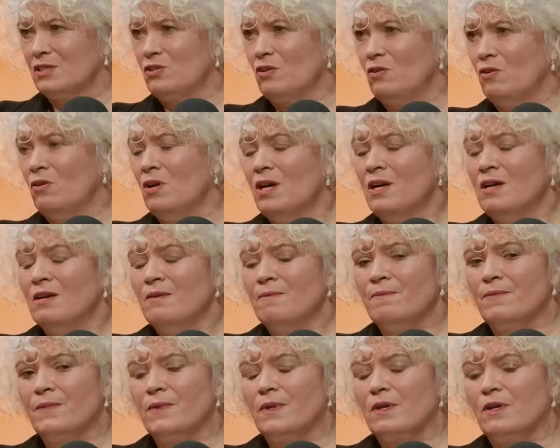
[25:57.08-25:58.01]
So
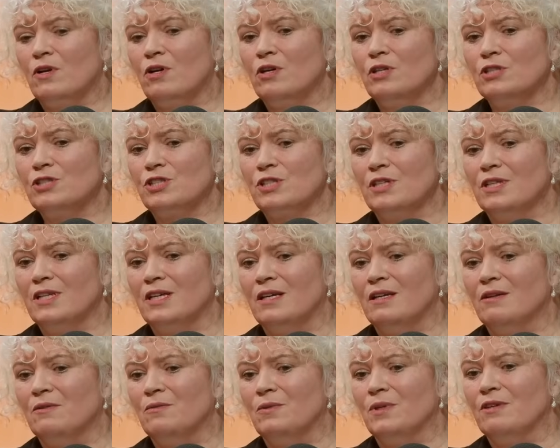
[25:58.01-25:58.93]

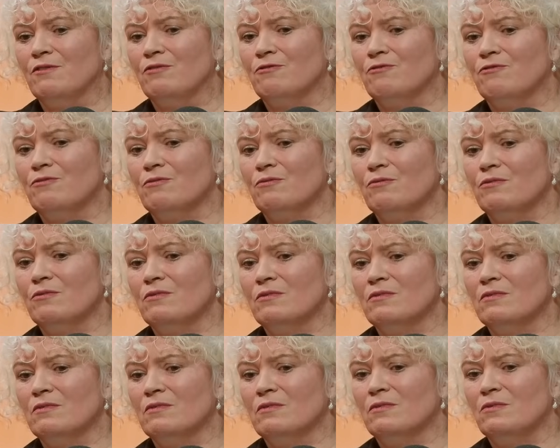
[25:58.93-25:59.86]
culturally, we've
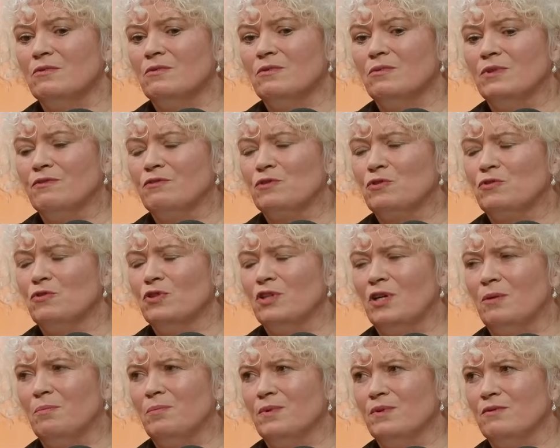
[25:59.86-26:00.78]
grown
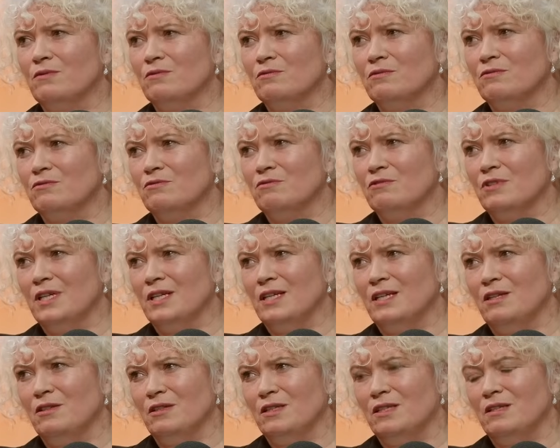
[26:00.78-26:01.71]
up
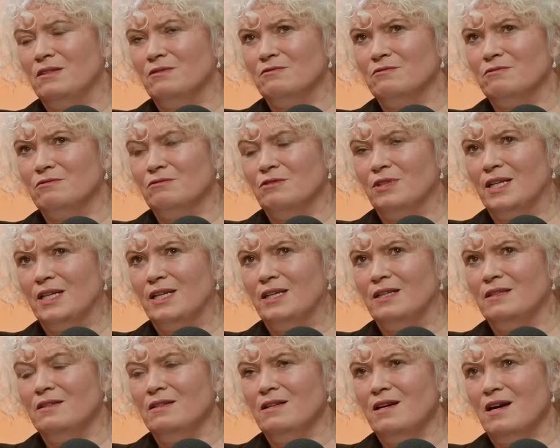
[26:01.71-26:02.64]
really,
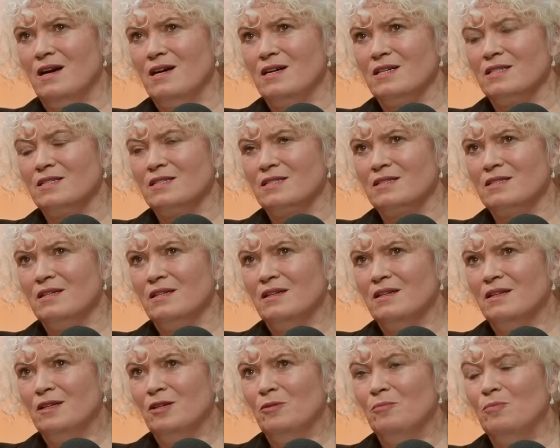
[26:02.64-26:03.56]
really not
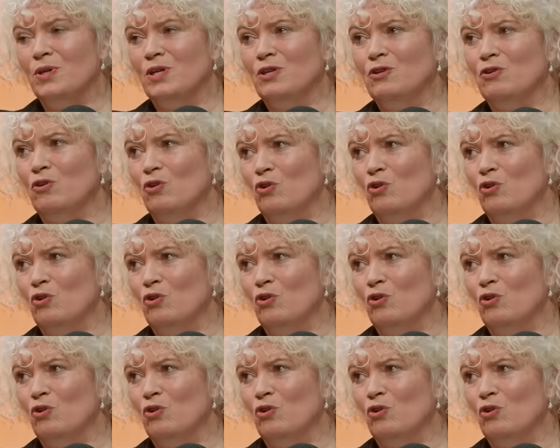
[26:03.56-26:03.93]
being